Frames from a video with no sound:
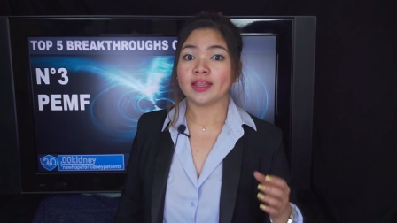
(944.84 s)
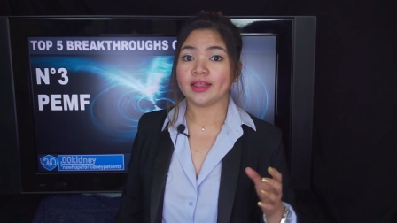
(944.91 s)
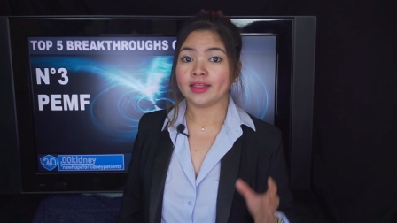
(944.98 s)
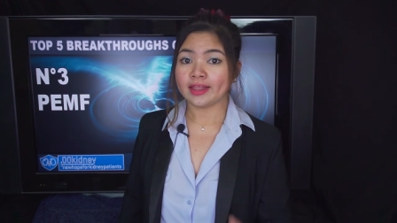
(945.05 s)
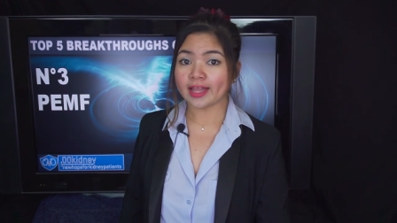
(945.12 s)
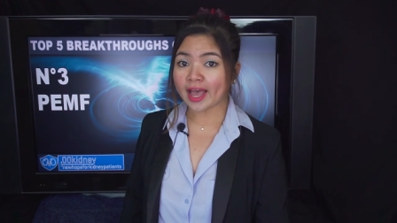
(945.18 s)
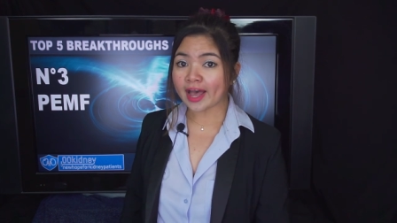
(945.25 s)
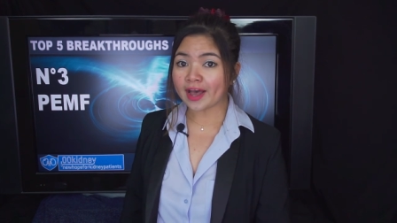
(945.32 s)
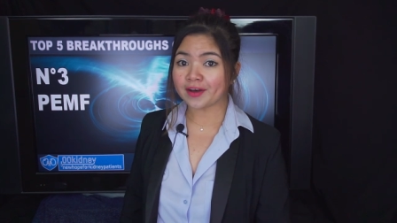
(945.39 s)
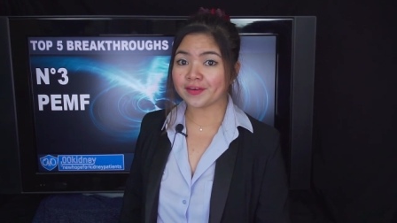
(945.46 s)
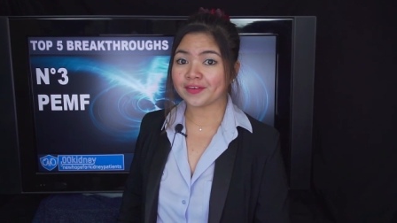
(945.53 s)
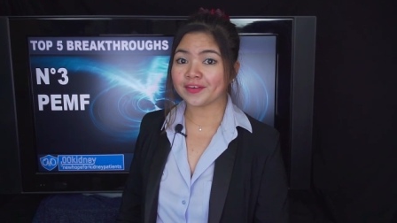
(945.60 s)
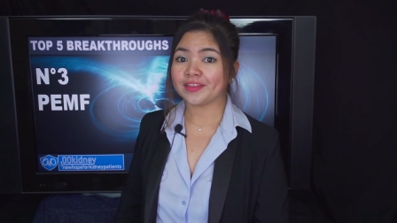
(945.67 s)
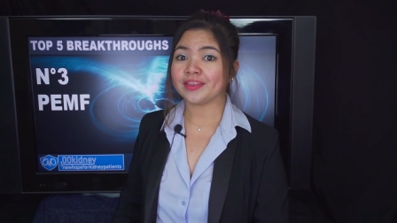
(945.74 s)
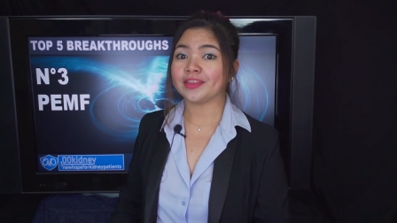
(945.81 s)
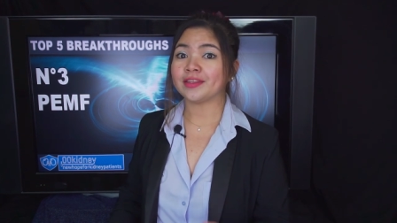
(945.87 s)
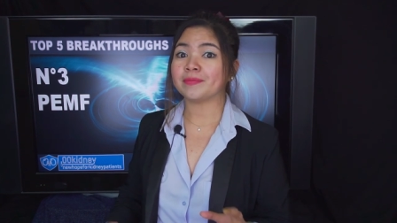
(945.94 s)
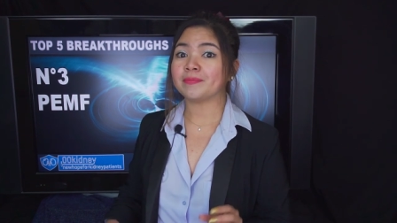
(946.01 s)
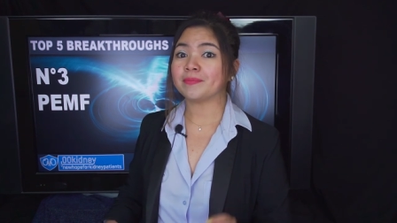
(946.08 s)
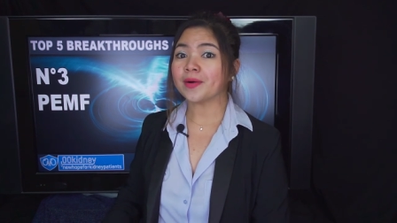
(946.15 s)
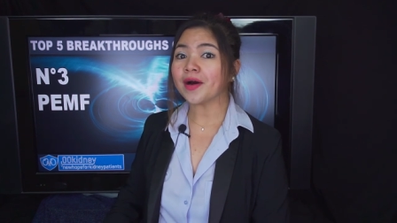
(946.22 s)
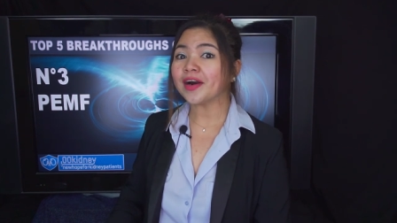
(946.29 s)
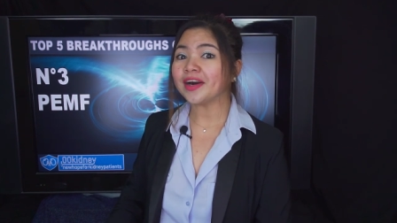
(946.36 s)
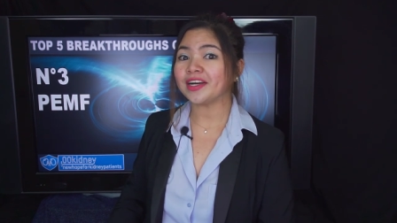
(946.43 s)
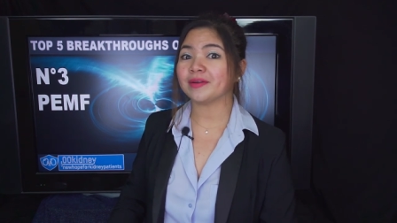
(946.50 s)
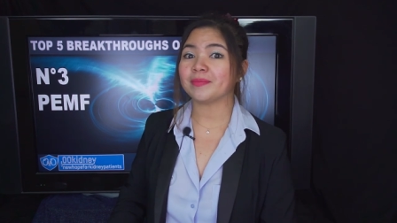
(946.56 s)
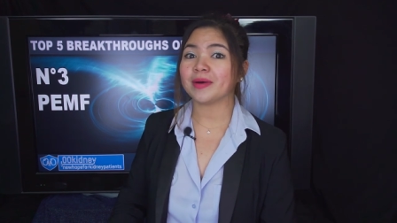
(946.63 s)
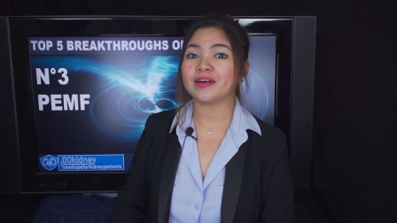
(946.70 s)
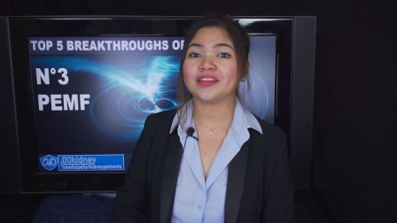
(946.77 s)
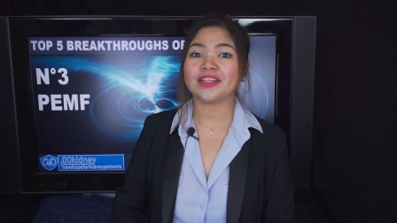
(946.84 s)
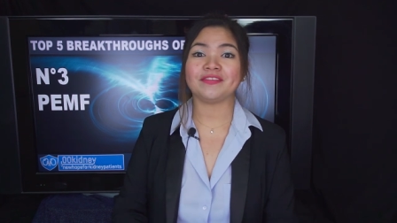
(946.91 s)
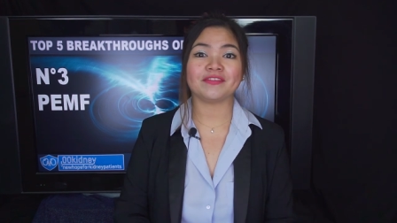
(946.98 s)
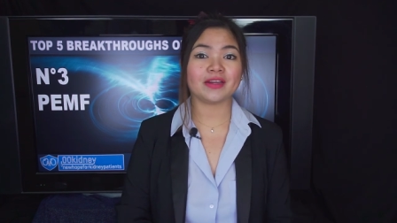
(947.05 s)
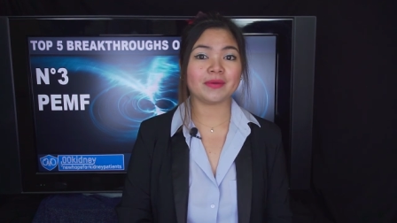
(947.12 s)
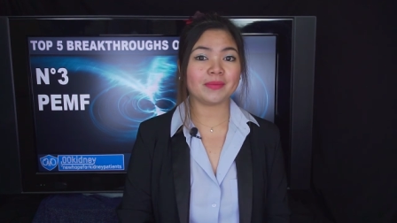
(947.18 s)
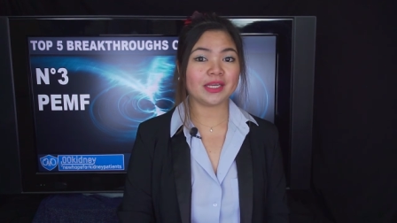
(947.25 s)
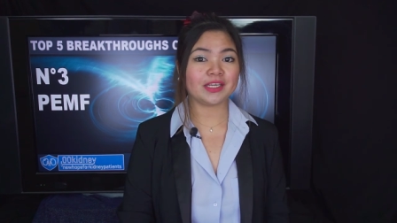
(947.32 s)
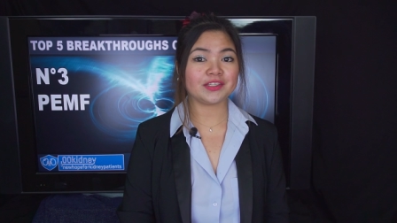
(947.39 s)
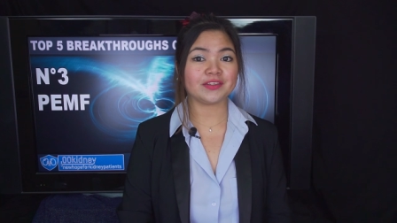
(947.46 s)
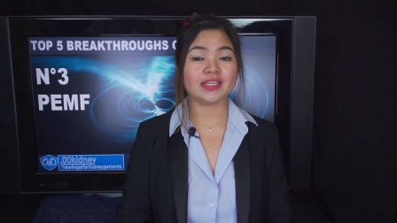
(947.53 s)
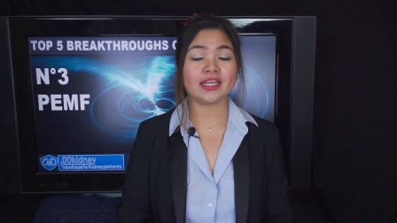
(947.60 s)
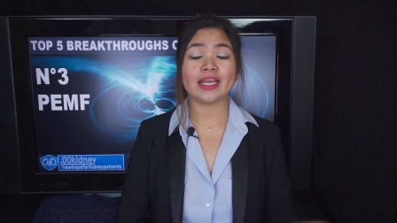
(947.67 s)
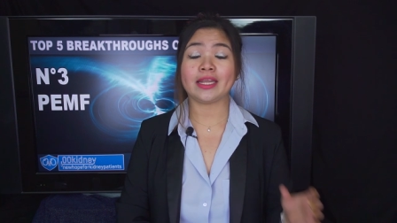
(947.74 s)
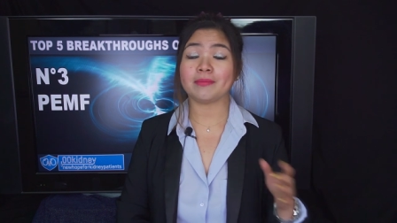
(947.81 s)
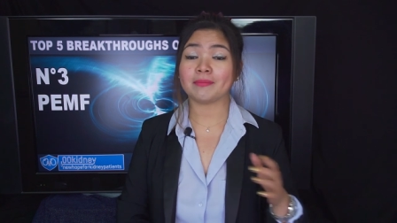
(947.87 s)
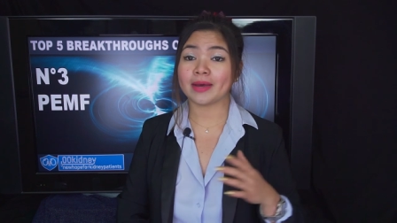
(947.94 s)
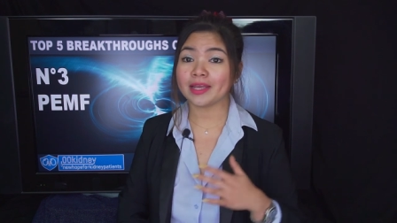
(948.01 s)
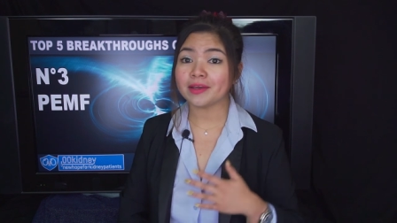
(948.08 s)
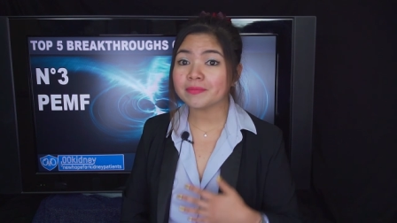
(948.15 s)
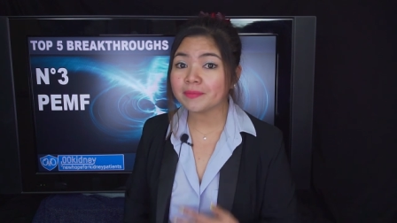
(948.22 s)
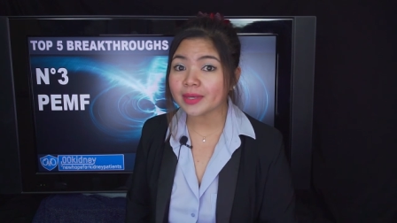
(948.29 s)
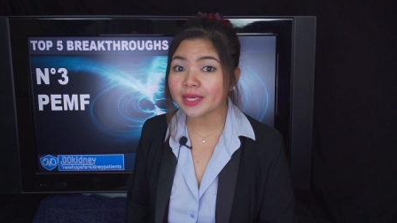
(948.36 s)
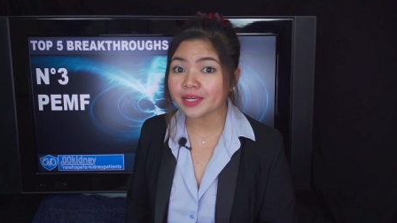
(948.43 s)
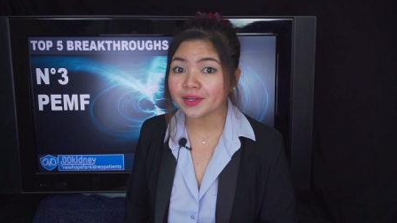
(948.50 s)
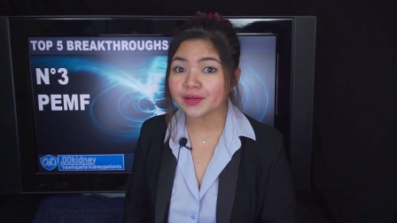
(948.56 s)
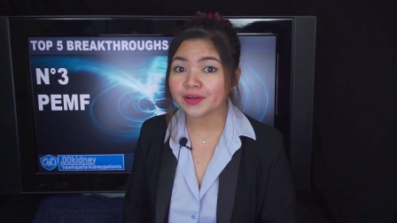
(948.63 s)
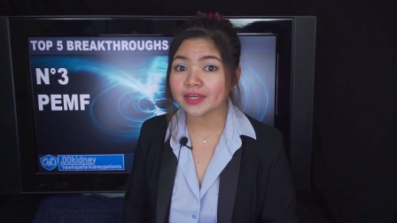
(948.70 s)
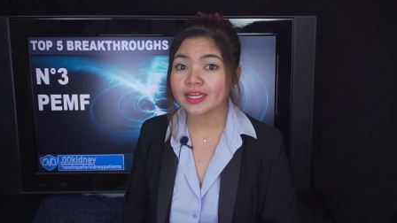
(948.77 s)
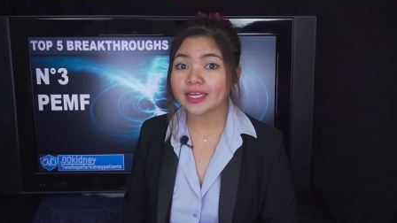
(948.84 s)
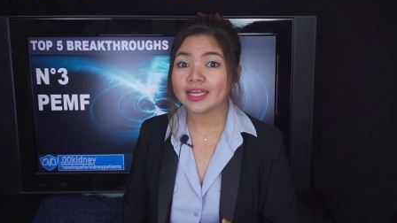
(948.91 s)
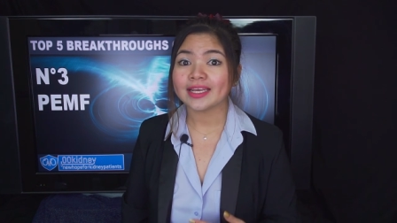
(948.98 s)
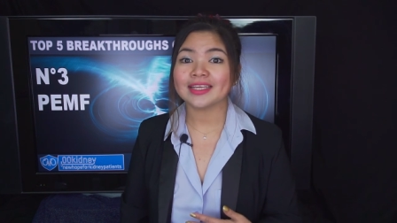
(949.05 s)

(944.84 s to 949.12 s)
Now, the part about inflammation, in my opinion,